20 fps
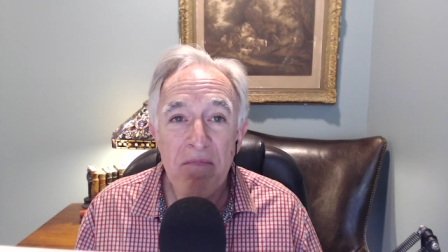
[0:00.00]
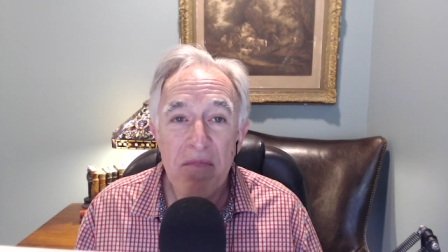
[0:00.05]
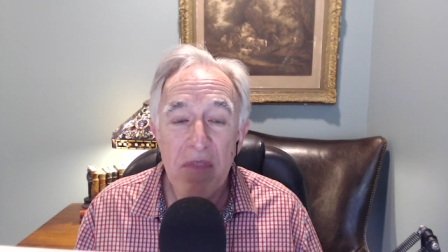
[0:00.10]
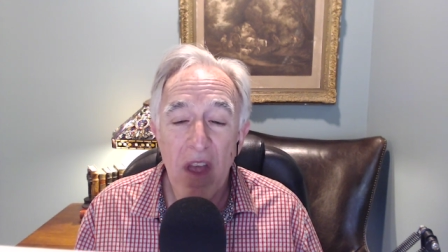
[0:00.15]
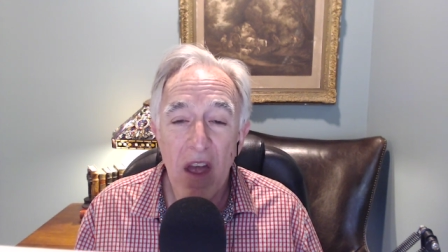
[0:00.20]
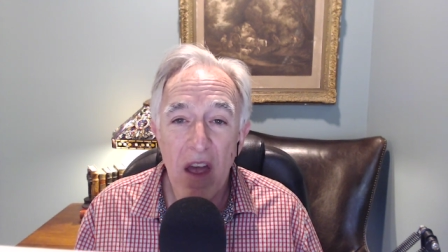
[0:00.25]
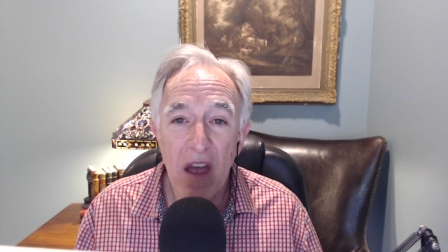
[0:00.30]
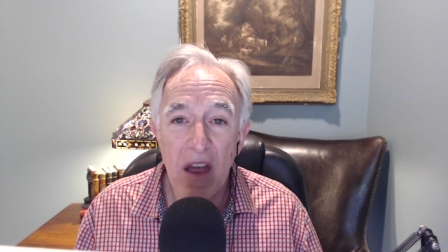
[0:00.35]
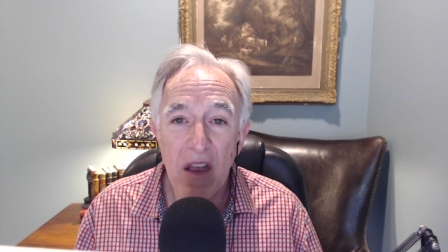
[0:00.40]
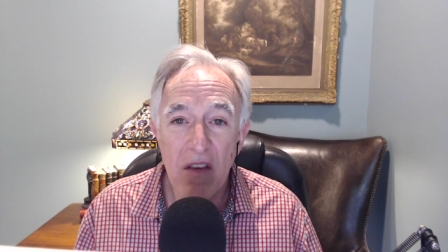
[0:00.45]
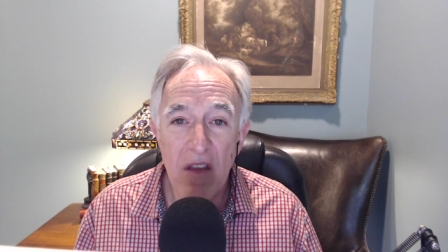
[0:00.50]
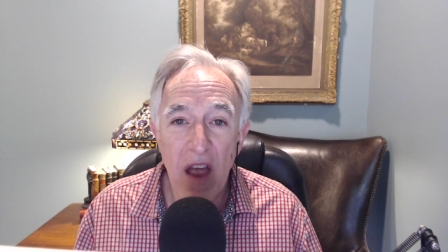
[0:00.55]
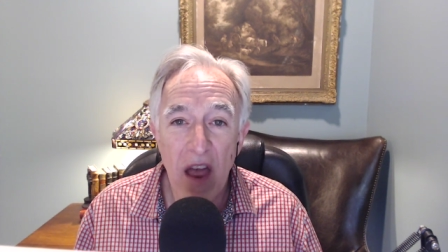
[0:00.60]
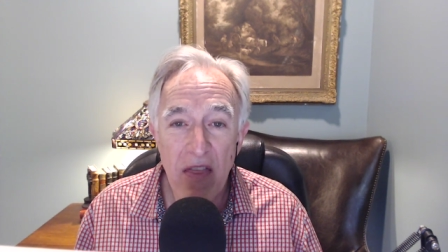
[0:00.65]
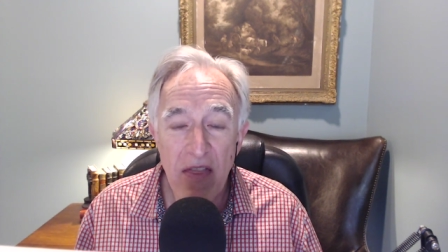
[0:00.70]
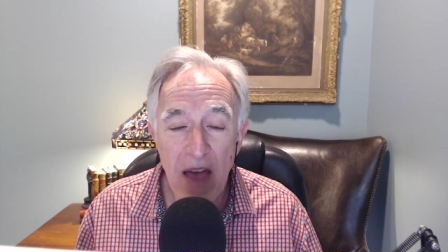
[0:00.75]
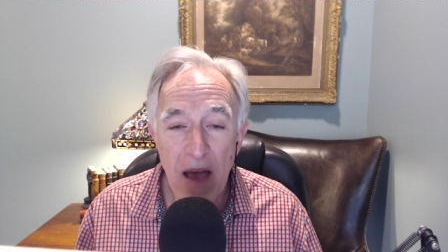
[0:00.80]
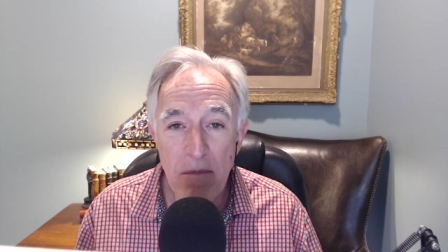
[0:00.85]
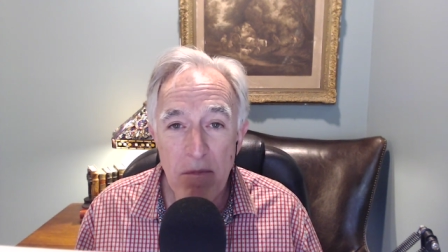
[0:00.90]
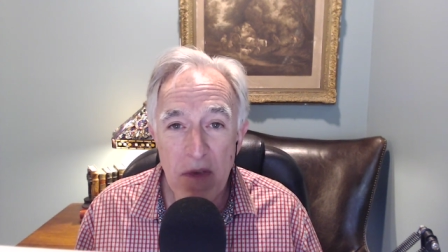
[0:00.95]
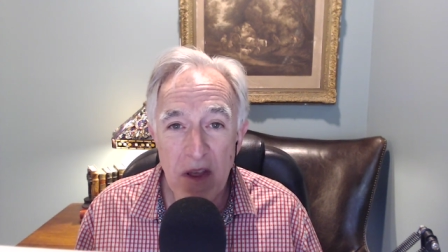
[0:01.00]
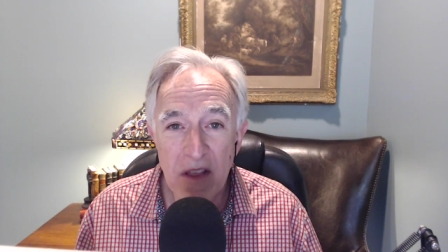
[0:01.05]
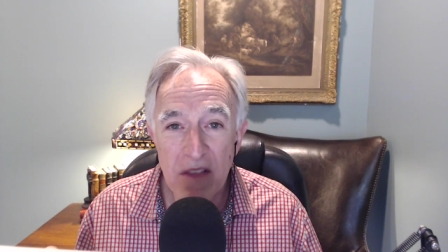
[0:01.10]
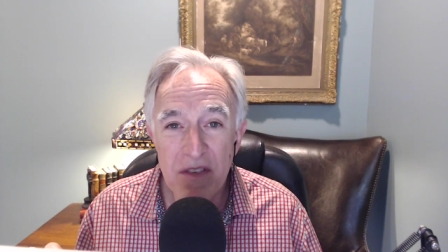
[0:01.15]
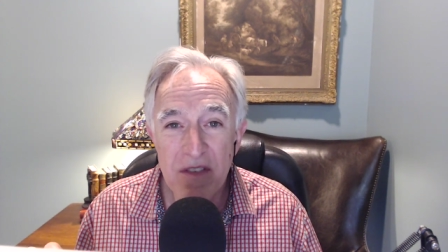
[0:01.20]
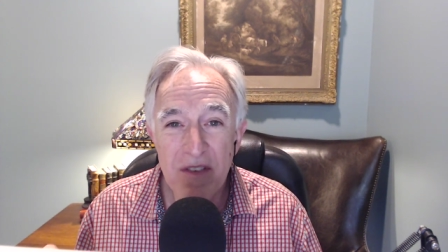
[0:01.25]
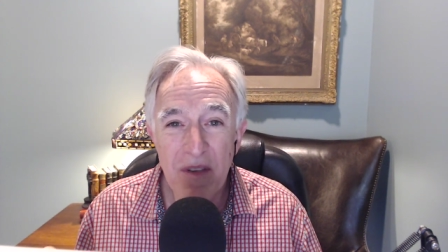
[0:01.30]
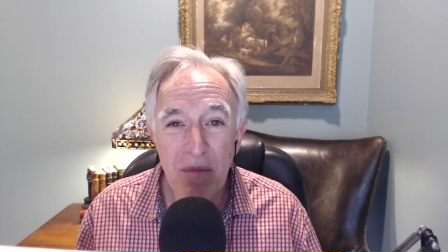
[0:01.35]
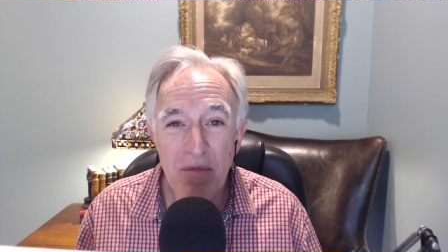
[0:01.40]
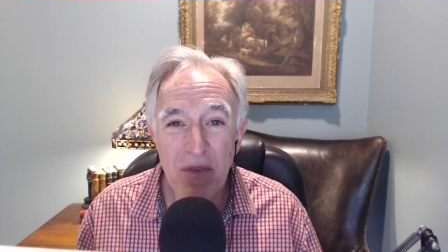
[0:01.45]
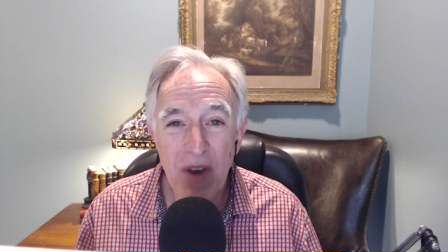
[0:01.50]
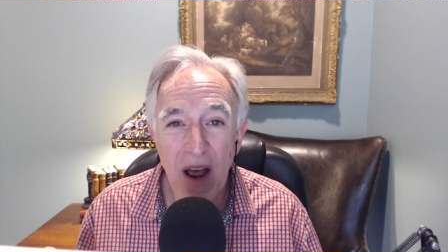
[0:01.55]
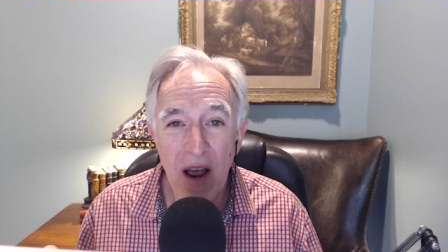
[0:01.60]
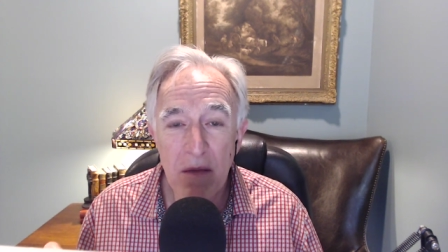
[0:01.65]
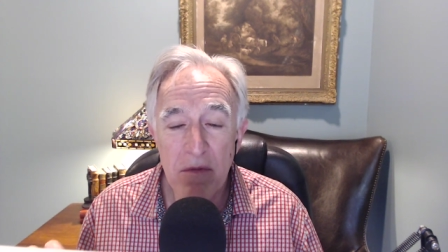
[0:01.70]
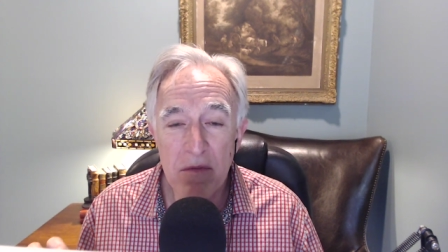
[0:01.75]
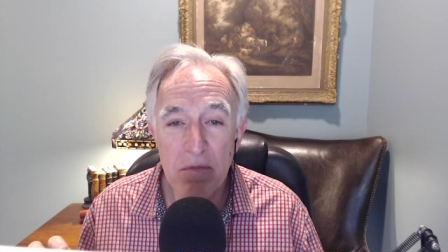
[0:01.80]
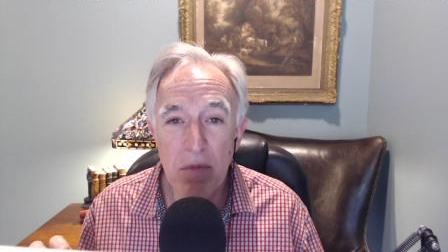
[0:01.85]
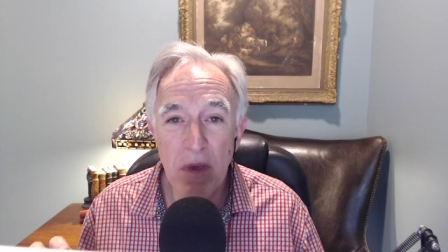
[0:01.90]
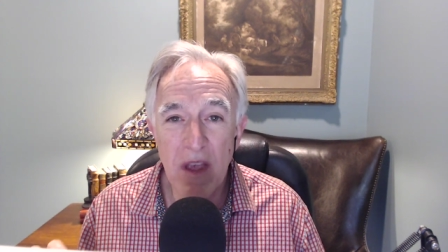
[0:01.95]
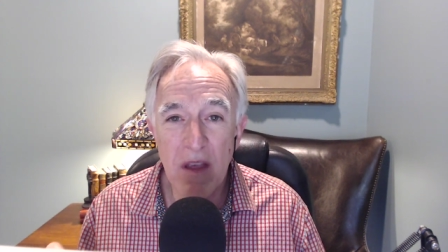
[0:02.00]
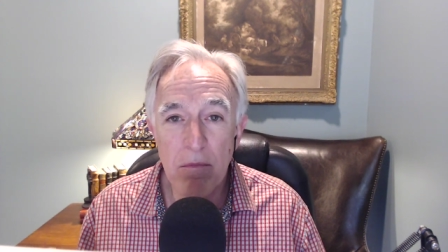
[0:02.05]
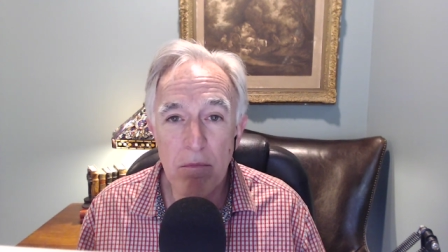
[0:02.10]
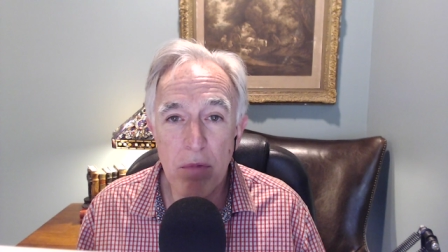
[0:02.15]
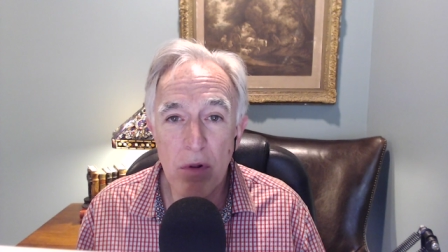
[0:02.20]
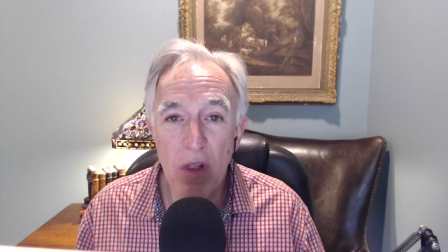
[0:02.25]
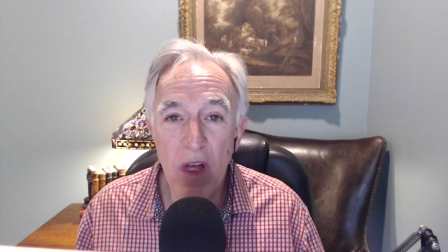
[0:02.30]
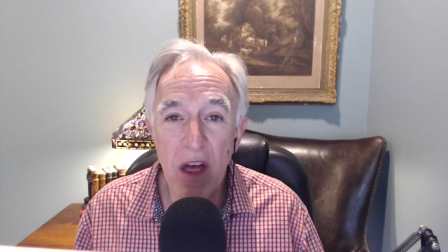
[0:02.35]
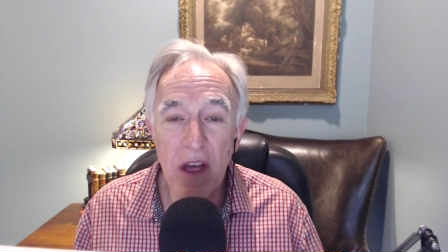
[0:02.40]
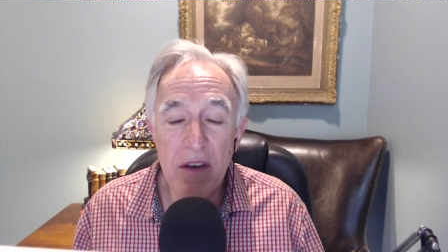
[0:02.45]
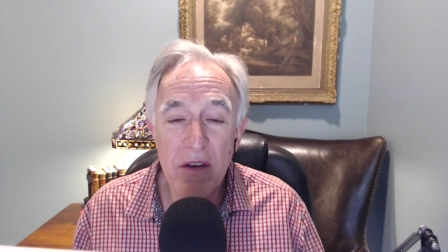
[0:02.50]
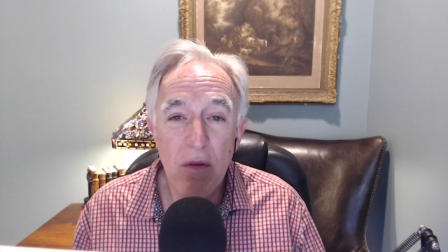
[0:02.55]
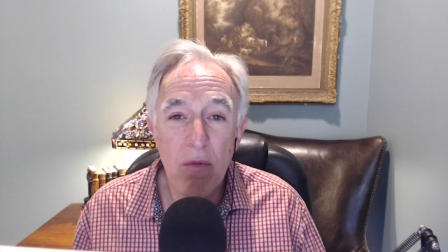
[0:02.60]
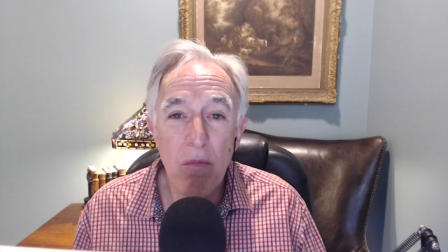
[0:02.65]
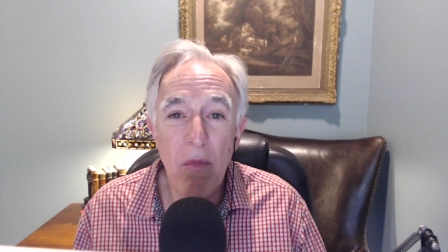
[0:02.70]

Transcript: and that means sometimes being blunt.